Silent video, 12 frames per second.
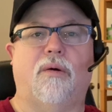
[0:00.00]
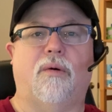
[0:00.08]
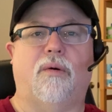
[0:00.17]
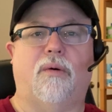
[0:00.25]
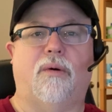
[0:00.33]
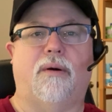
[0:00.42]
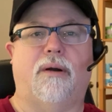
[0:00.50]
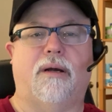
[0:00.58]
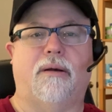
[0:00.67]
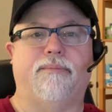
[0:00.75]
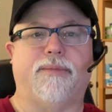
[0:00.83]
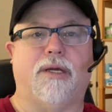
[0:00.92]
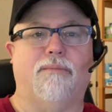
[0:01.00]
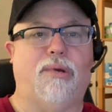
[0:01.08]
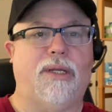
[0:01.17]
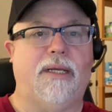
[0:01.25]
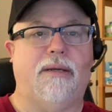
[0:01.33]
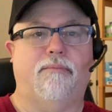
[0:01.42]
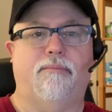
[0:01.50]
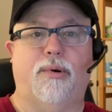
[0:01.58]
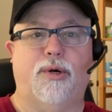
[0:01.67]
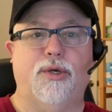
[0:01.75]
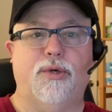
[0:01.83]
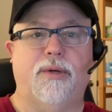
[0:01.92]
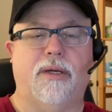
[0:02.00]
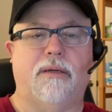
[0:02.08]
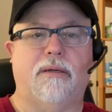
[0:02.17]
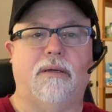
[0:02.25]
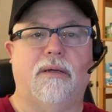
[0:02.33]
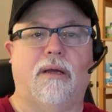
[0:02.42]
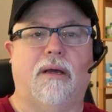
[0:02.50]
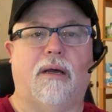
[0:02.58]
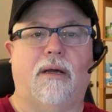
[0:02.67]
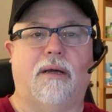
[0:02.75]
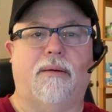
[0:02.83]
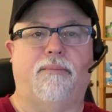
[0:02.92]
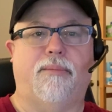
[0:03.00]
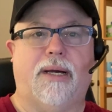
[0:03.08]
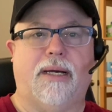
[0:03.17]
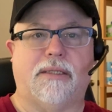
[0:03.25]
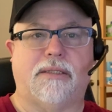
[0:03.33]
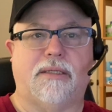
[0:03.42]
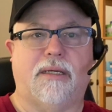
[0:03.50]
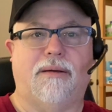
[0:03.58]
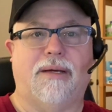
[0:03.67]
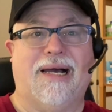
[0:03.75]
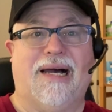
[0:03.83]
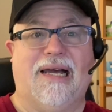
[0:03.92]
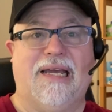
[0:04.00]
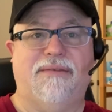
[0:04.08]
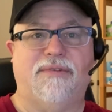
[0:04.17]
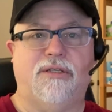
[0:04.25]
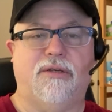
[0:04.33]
or complete brood box hives.